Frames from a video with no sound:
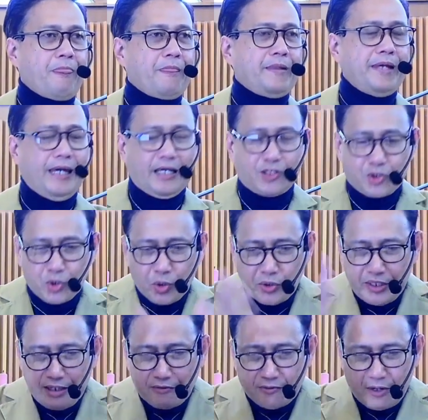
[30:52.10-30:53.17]

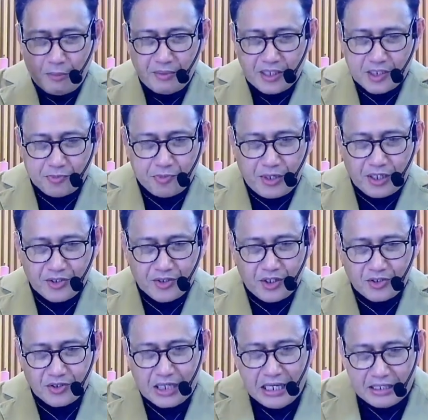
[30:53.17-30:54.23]
Exuding from His
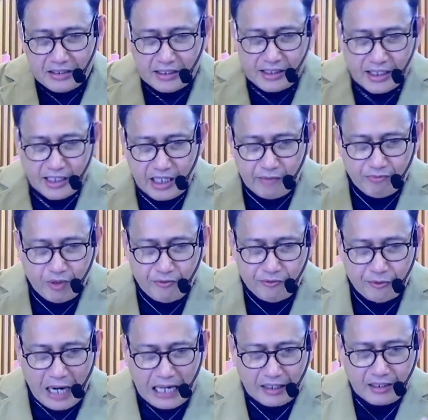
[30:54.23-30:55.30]
presence, that the gift of
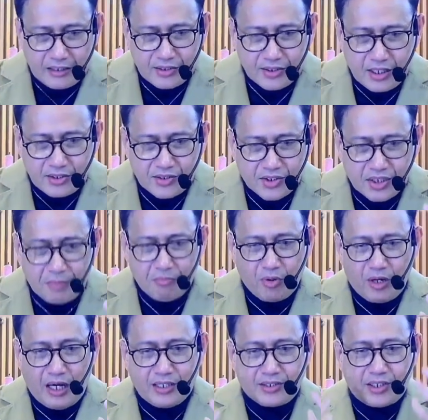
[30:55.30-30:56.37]
frankincense
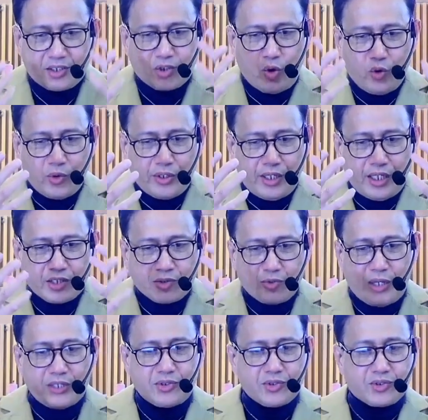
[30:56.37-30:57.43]
symbolizes holiness,
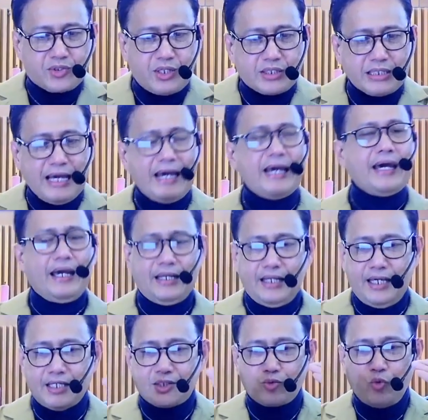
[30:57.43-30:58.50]
righteousness, and
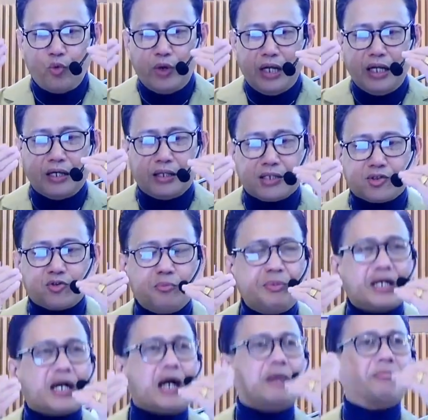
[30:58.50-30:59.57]
His willingness to
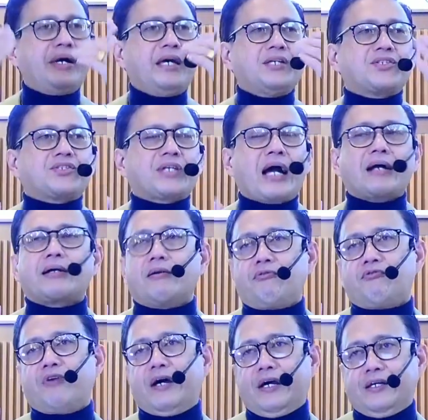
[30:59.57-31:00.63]
become a
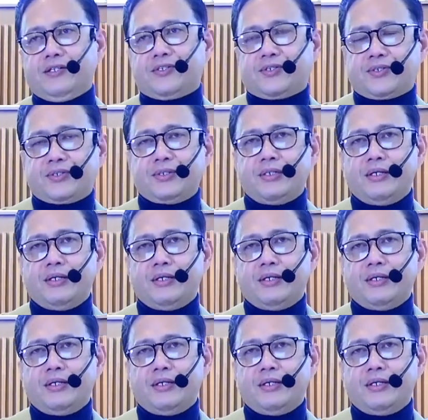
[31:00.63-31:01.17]
sacrifice